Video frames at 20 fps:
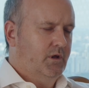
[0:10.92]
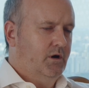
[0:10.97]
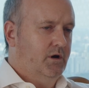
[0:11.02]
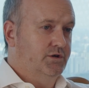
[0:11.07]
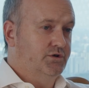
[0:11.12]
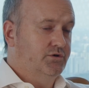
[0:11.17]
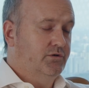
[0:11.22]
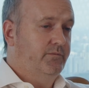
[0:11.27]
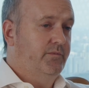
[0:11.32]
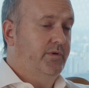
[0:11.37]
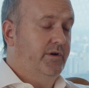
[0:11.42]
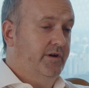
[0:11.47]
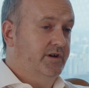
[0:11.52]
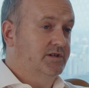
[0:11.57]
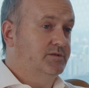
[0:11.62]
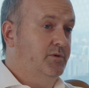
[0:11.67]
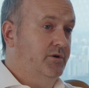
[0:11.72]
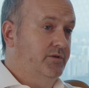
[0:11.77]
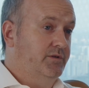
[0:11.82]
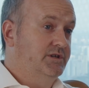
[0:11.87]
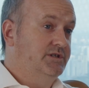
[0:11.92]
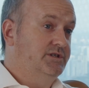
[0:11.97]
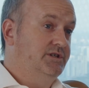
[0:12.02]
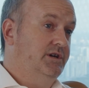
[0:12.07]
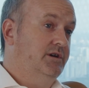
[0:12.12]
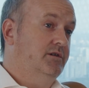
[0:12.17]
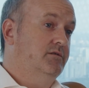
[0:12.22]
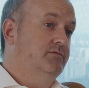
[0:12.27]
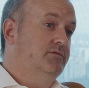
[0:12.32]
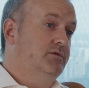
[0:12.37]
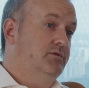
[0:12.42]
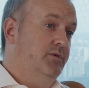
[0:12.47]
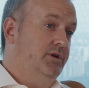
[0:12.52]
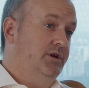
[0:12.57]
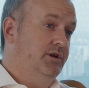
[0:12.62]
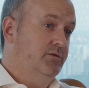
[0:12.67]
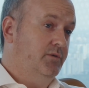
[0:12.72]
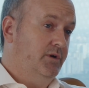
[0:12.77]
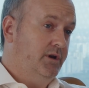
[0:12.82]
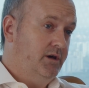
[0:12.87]
I joined Ferrexpo this year,
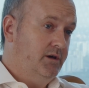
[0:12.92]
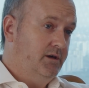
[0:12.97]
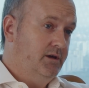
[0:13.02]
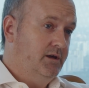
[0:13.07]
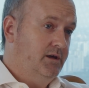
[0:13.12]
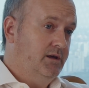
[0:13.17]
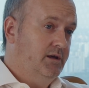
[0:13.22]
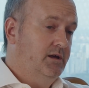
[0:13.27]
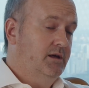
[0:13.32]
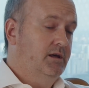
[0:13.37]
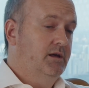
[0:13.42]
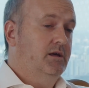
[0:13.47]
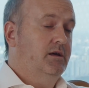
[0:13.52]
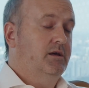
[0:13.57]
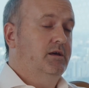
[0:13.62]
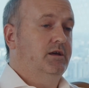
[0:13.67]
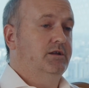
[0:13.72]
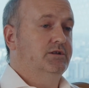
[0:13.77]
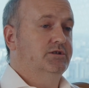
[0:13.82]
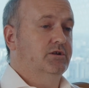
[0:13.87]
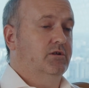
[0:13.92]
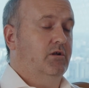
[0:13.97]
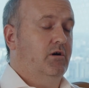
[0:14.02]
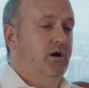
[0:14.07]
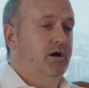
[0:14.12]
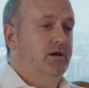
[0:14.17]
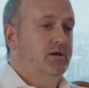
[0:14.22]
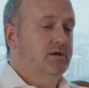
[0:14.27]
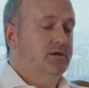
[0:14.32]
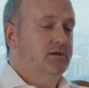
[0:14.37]
2020, in July.